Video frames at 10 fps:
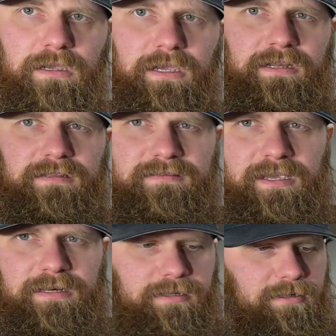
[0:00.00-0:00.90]
And
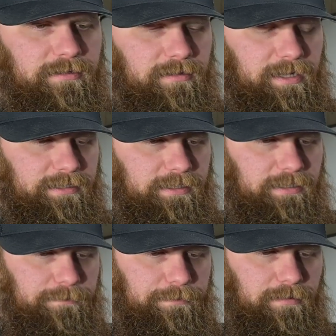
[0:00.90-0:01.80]
inside here I
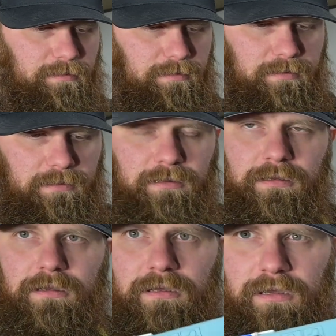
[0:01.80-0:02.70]
keep
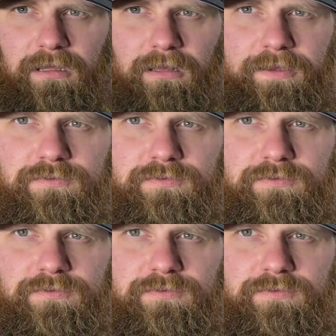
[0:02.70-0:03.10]
a life